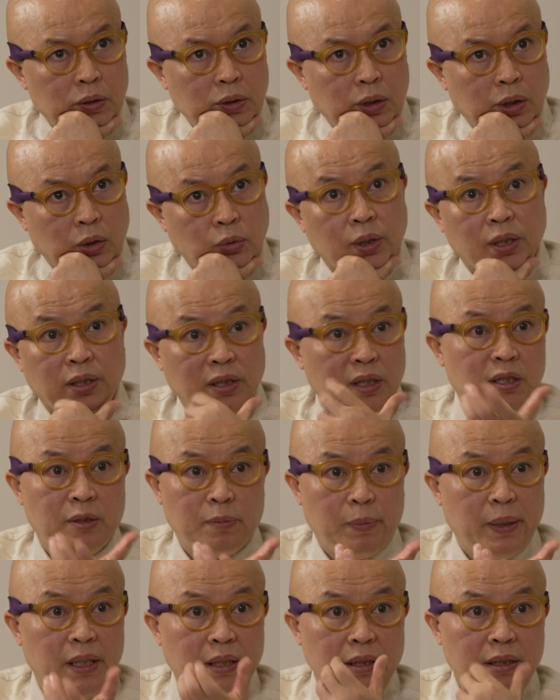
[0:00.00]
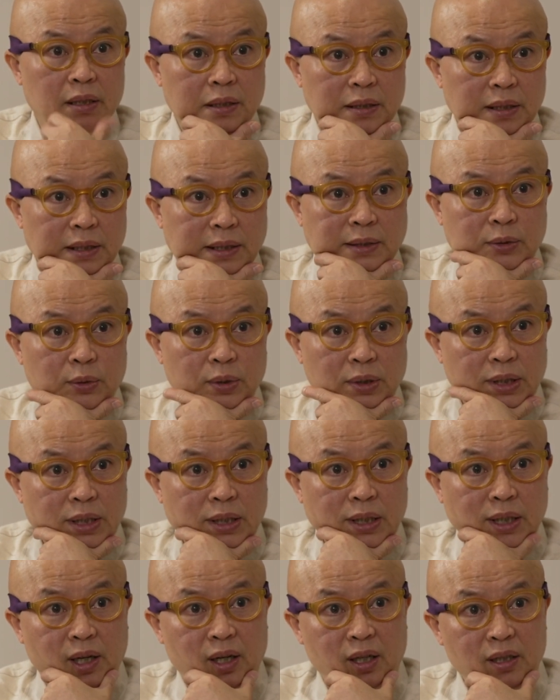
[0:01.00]
Holding the space is an
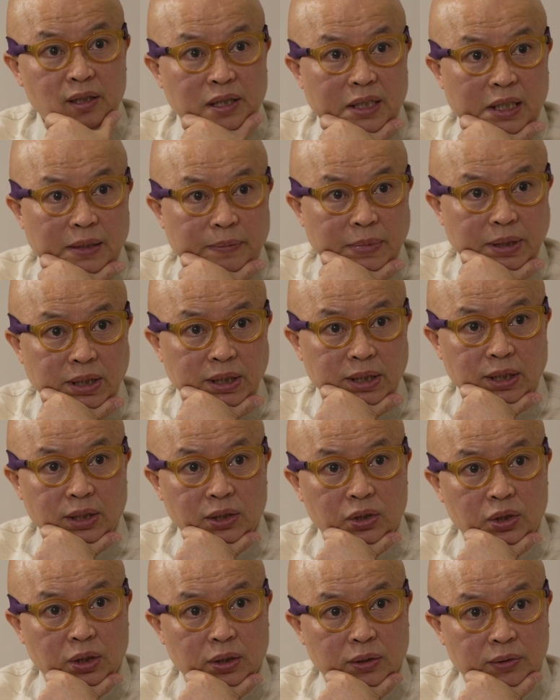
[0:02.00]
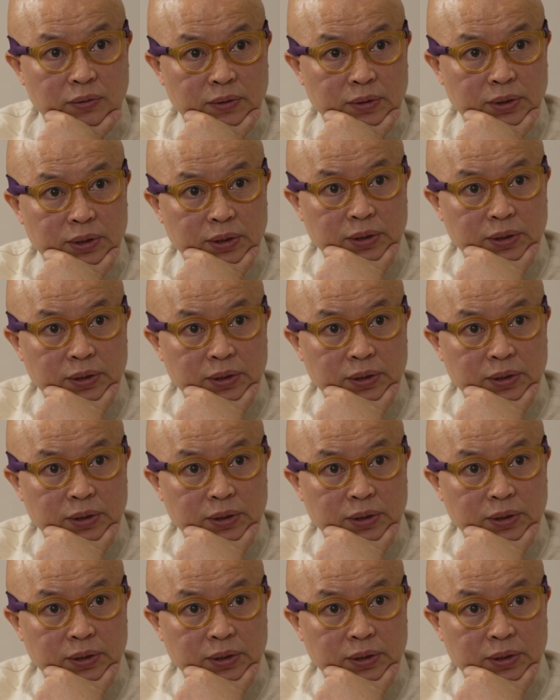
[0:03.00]
interesting concept, isn't it, Joan?